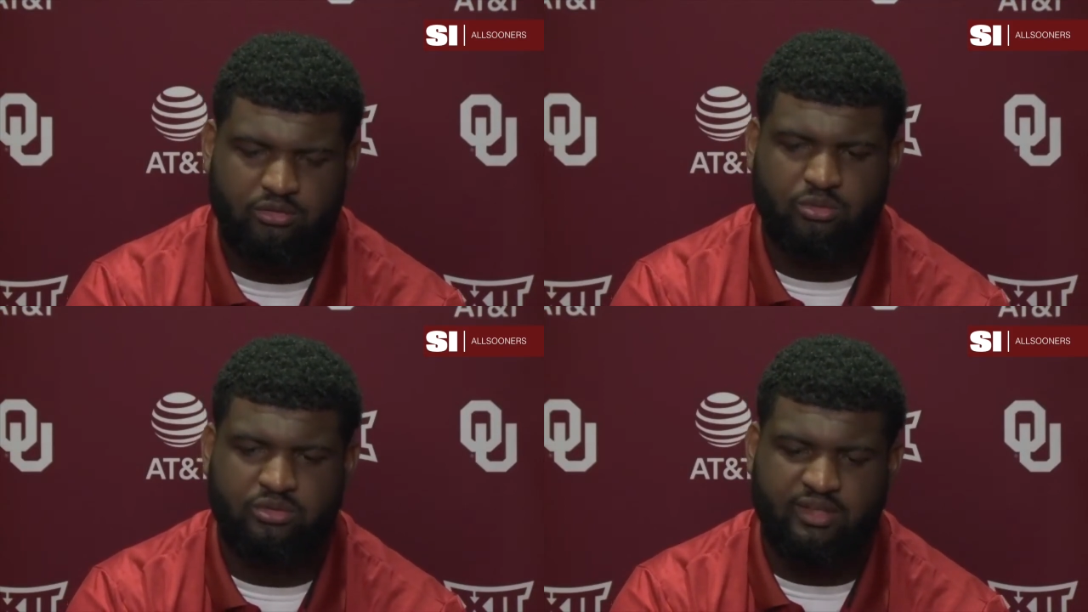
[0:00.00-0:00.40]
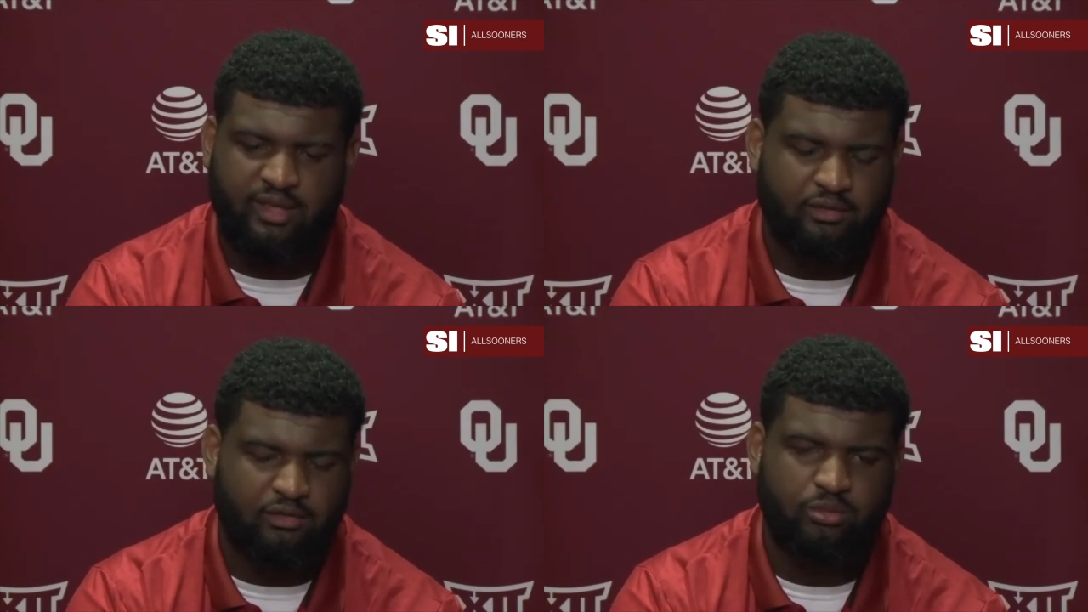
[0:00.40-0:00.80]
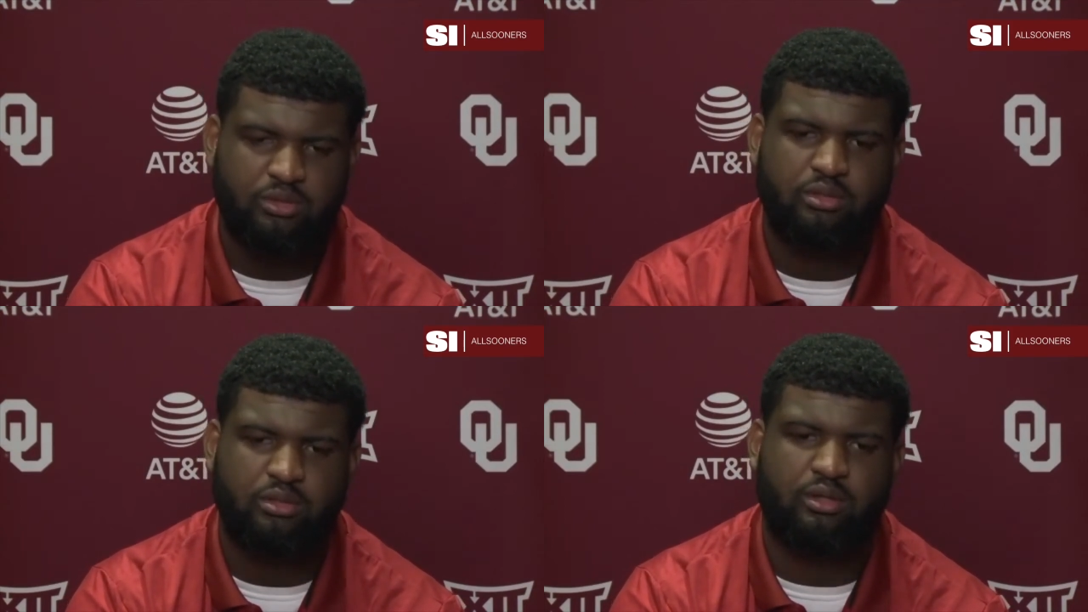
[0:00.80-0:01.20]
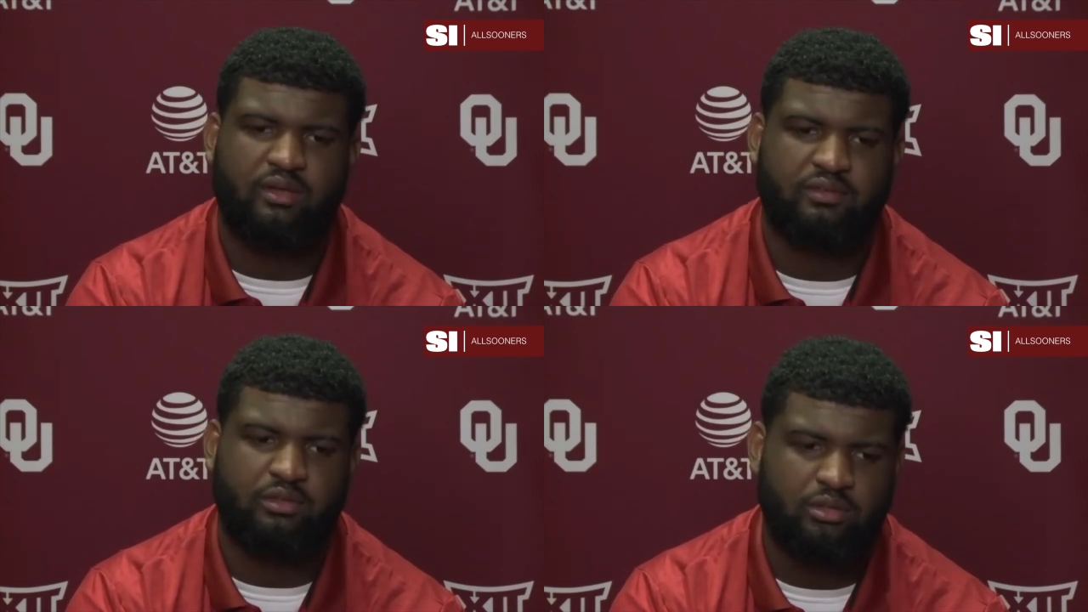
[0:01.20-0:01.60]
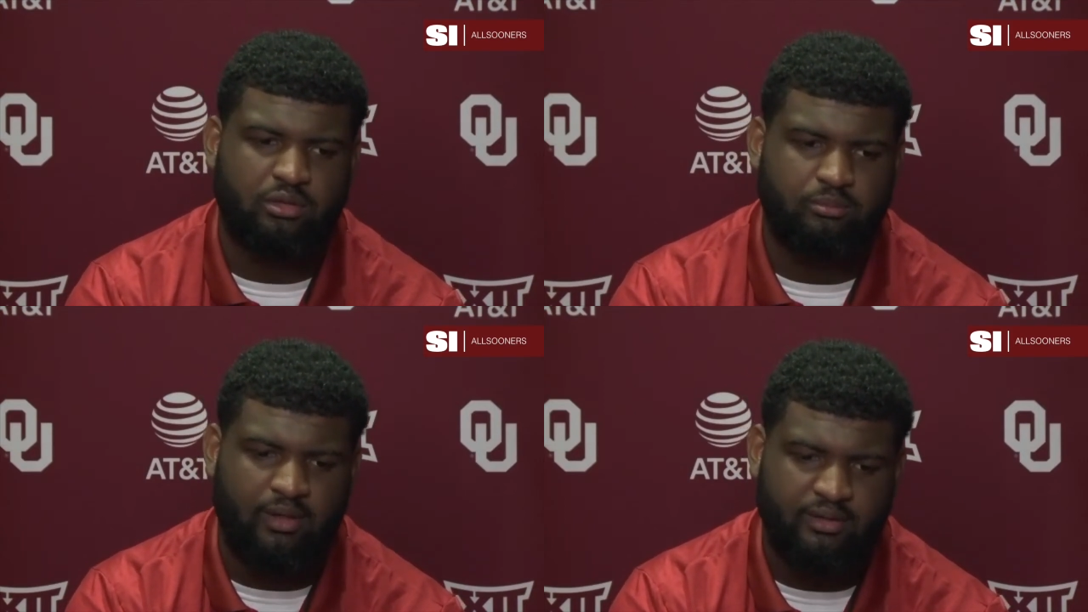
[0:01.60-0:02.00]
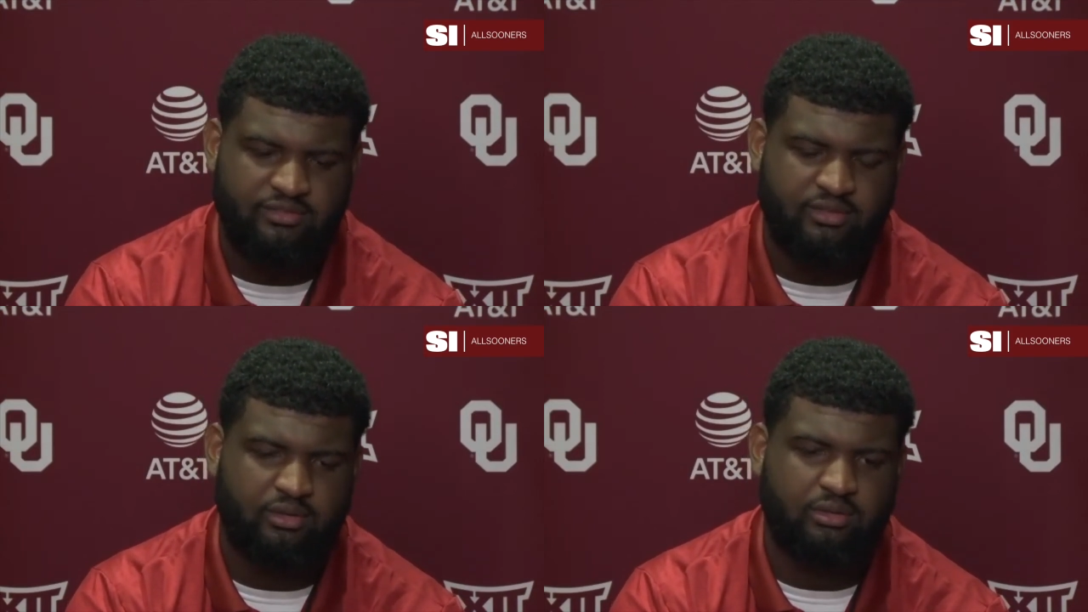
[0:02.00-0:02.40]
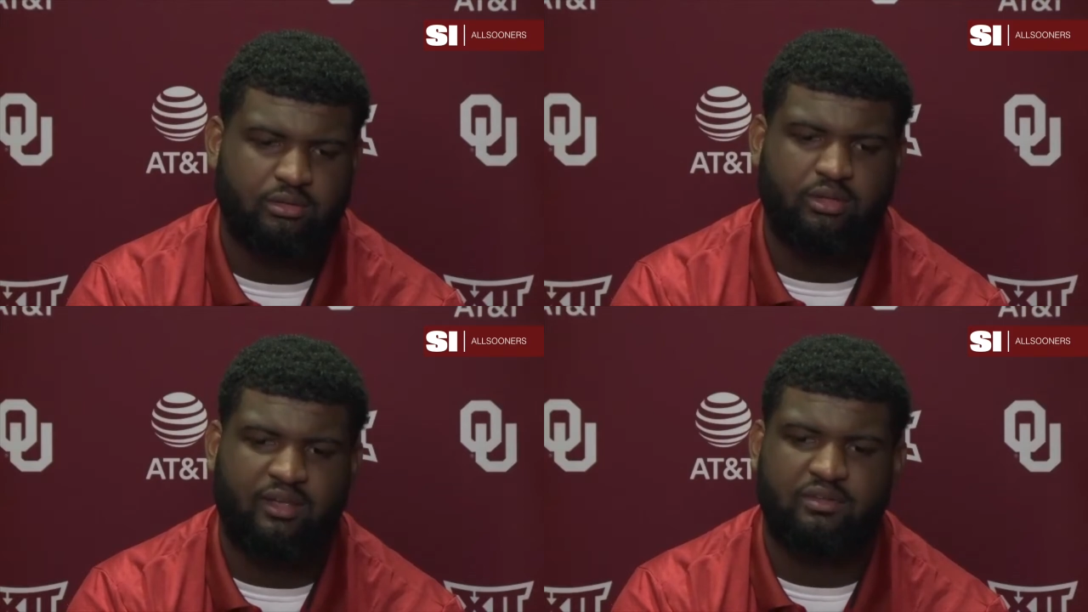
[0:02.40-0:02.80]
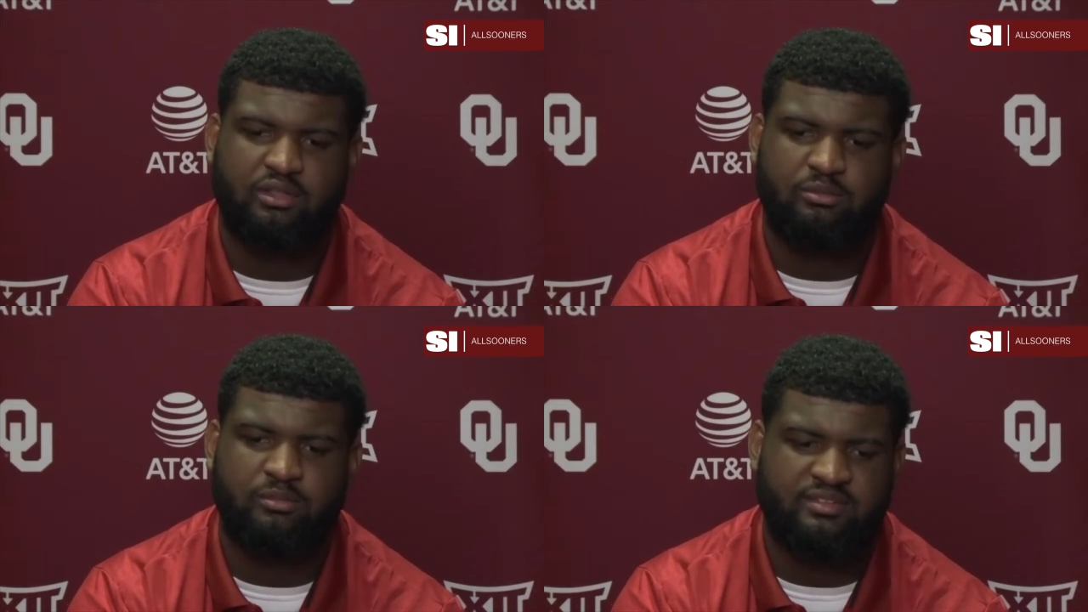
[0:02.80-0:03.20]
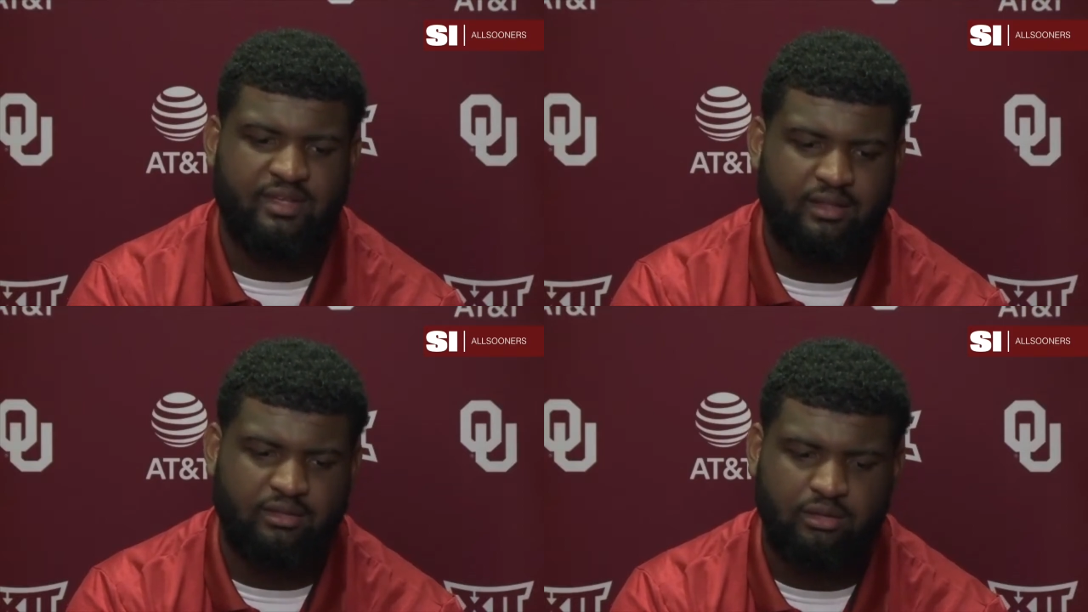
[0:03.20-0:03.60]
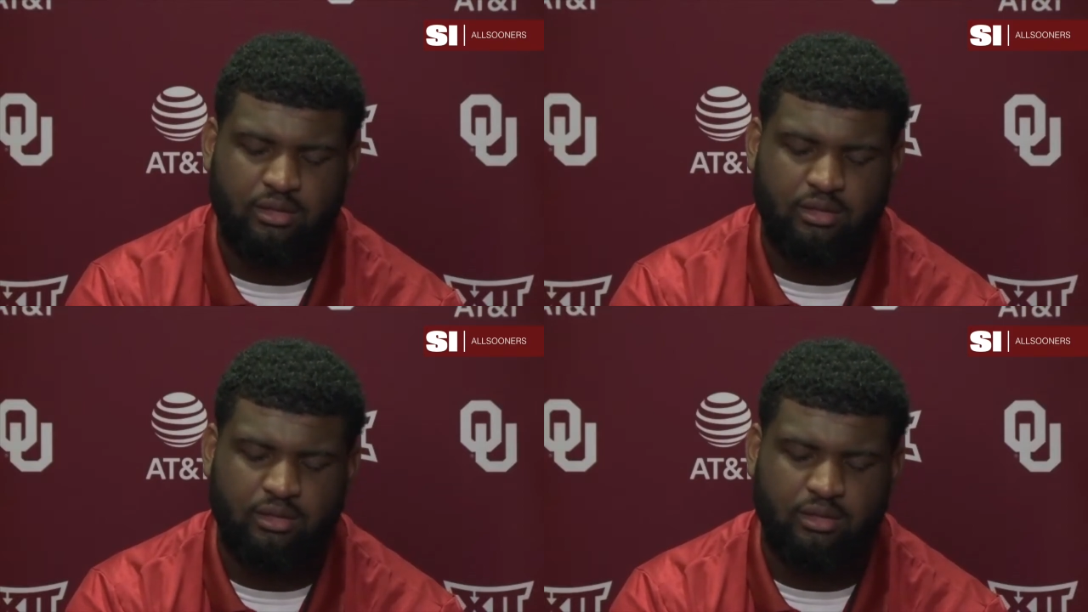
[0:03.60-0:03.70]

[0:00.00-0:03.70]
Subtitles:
We're attacking the week, having a good mindset and having a good mentality.